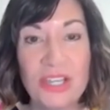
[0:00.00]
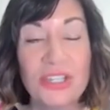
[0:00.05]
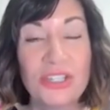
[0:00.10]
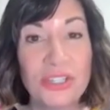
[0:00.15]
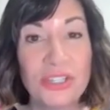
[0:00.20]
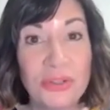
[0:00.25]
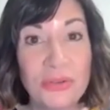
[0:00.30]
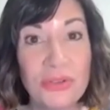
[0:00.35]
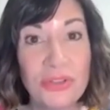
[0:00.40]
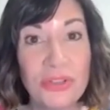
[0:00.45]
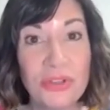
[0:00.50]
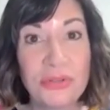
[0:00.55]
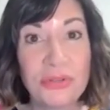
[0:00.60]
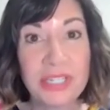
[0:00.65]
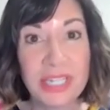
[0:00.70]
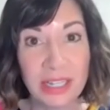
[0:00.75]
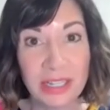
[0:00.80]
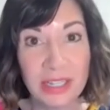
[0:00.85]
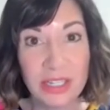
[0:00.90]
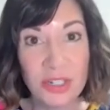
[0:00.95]
Soon, those
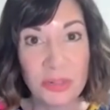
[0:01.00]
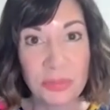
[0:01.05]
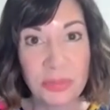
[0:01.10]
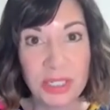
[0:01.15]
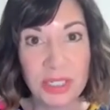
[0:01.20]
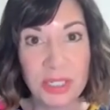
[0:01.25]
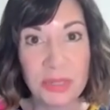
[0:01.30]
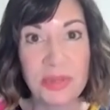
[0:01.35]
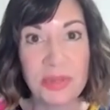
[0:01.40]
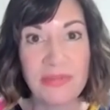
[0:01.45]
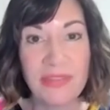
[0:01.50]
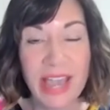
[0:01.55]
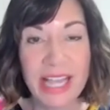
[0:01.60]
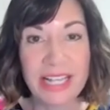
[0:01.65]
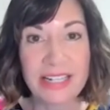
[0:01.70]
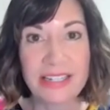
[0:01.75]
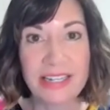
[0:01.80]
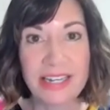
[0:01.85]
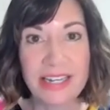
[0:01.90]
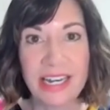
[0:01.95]
eligible to be
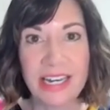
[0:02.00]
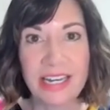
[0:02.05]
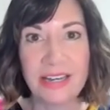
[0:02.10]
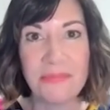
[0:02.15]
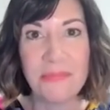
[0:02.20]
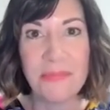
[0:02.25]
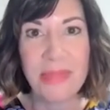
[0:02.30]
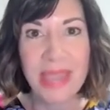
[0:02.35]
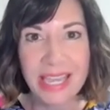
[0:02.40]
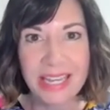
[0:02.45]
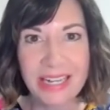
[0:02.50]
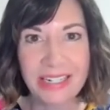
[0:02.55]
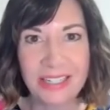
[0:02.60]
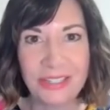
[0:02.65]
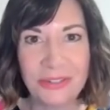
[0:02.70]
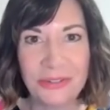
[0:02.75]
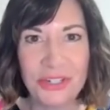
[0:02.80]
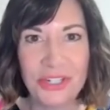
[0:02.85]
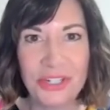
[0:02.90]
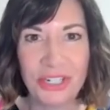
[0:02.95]
vaccinated may
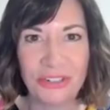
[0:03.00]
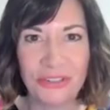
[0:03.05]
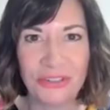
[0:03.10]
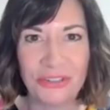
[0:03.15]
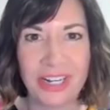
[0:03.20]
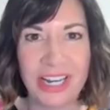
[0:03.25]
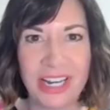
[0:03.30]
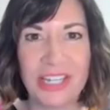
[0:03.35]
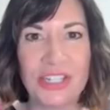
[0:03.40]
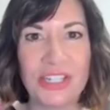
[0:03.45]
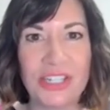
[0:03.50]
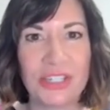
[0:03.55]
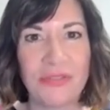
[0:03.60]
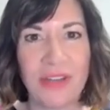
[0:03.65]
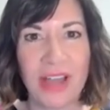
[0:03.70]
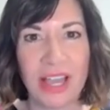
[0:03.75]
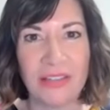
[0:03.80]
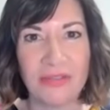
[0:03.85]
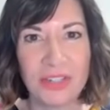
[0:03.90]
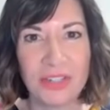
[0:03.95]
include children ages
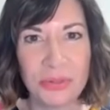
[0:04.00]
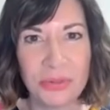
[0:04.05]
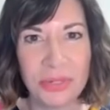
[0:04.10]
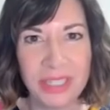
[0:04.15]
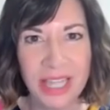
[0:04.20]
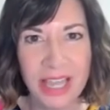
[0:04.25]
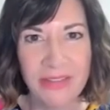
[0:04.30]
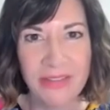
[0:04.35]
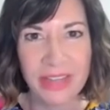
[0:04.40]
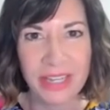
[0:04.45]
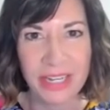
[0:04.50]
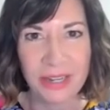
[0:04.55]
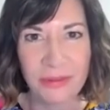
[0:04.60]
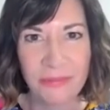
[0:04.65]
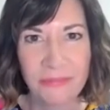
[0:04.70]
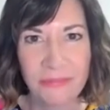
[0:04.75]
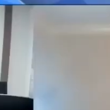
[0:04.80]
5 to 11